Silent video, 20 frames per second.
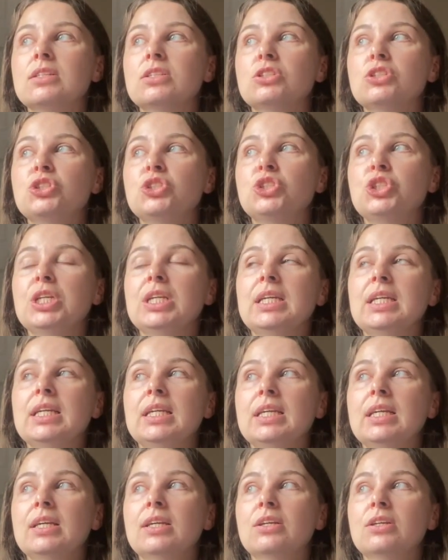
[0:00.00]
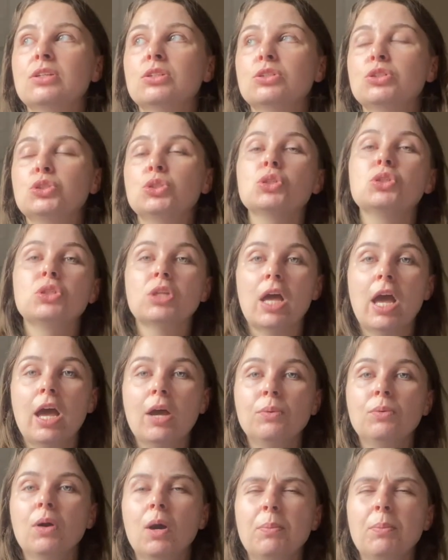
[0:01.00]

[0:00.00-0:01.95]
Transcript: she should know,